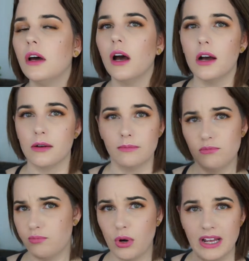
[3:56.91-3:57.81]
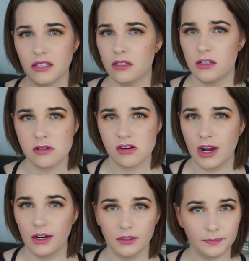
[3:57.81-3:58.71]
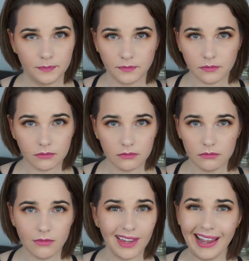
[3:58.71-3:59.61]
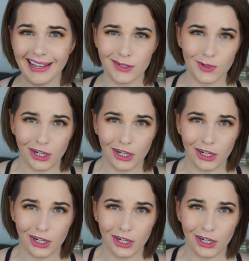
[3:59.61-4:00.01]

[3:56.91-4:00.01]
um, processing your hair as we